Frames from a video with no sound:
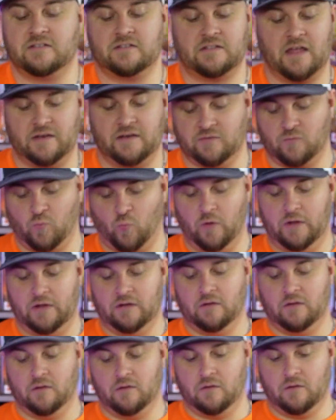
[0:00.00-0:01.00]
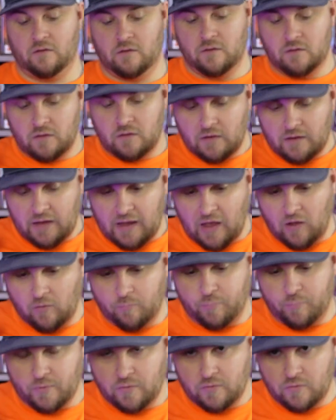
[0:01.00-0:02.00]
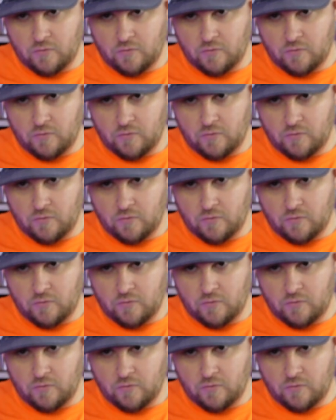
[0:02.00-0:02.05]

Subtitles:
that will help